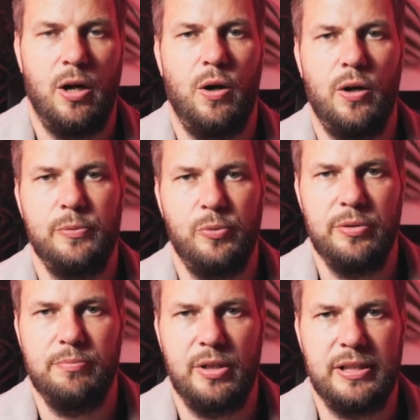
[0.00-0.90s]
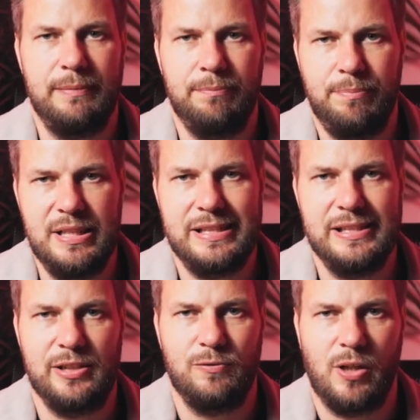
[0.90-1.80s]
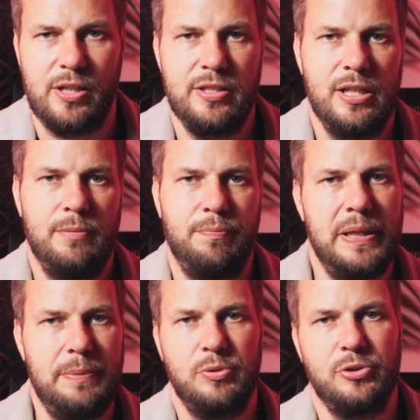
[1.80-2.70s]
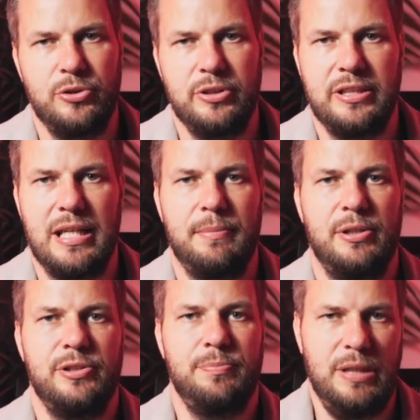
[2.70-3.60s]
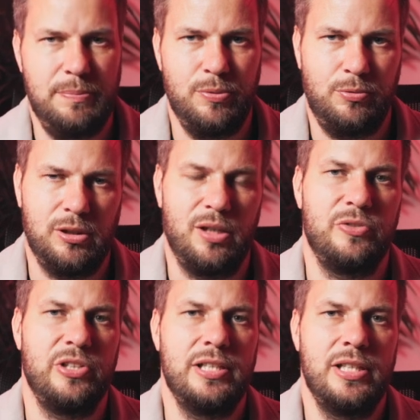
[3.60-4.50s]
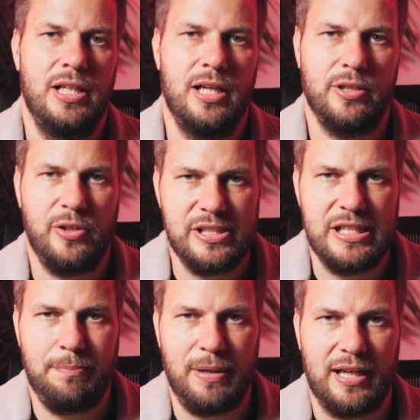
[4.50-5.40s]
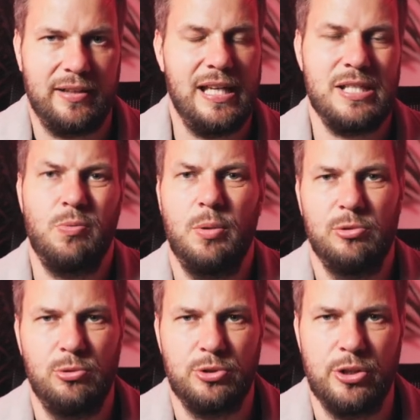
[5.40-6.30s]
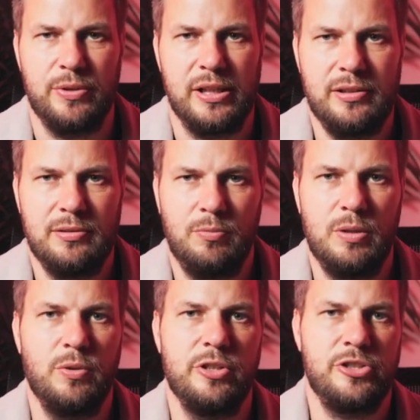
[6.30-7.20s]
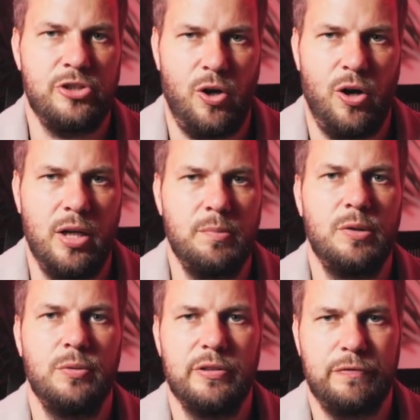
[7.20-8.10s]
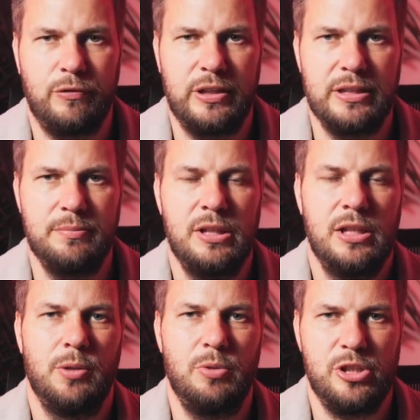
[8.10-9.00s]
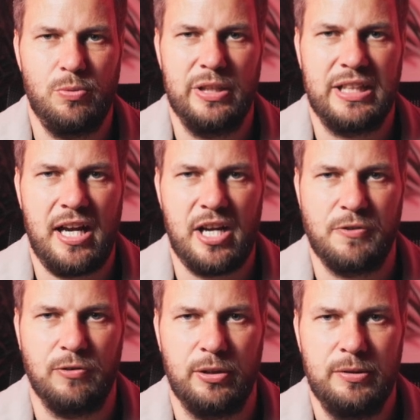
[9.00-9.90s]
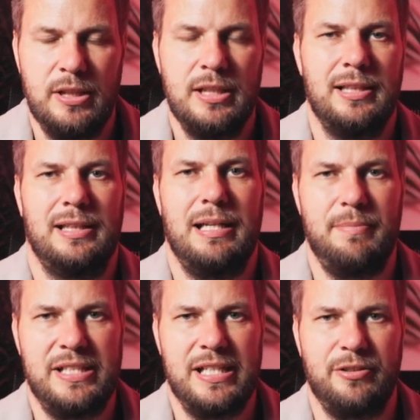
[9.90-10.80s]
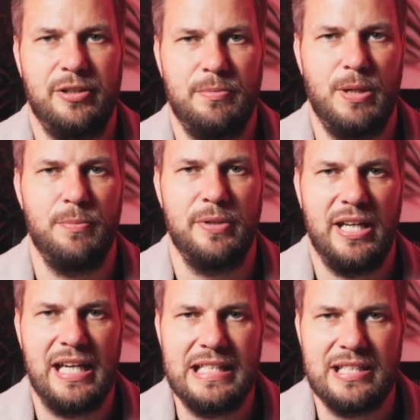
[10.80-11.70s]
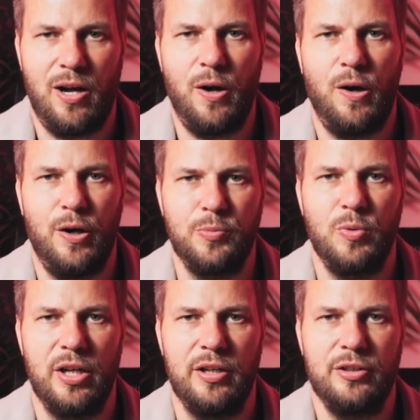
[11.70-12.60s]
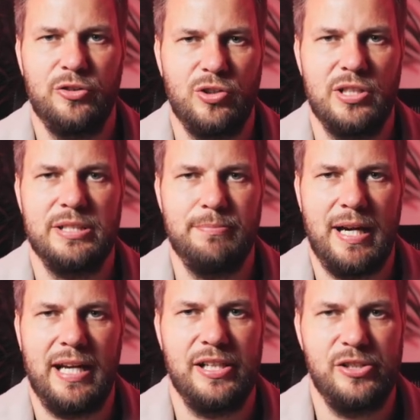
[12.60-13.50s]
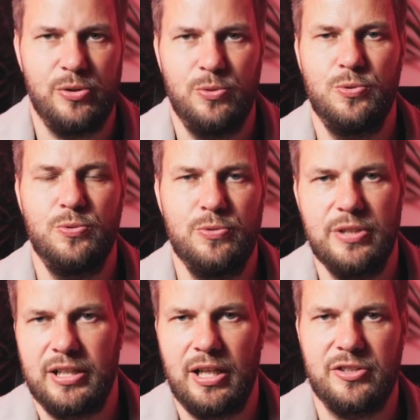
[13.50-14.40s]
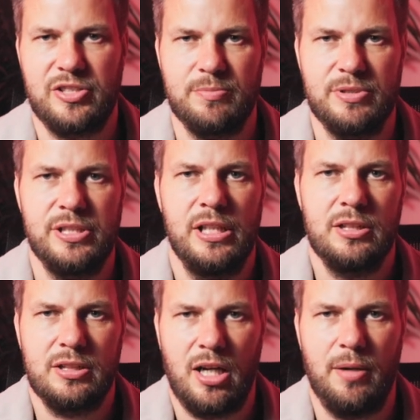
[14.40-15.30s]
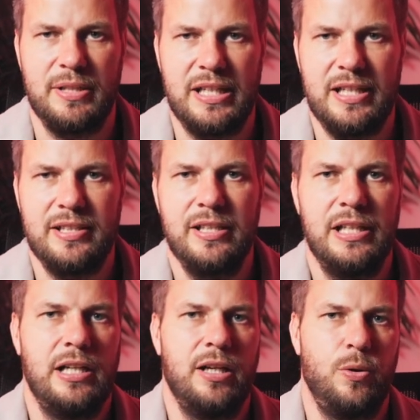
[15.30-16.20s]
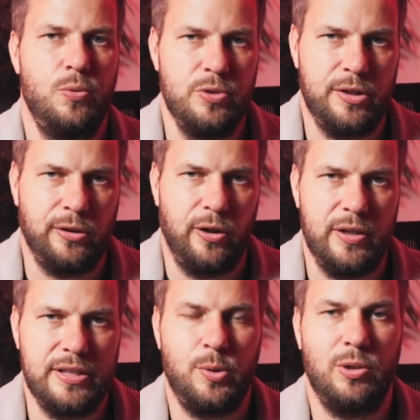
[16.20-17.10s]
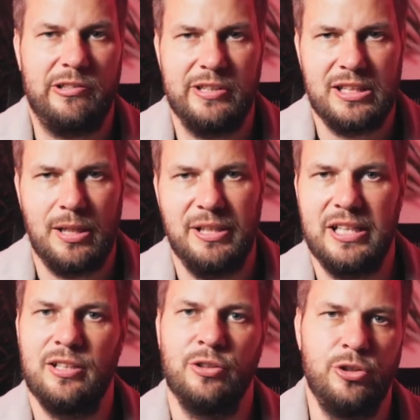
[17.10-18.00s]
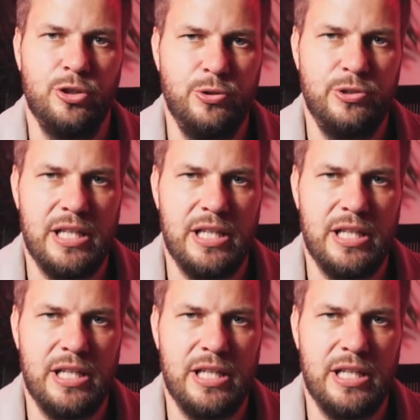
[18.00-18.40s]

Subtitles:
I want my business to run, people doing the demos, people closing, and I sit back. That's why we're all doing it. We want the time, we want the freedom, and we just want the cash flow. Let me tell you, at the moment, it's hard work trying to manage all the customers coming in, all the client queries coming in, new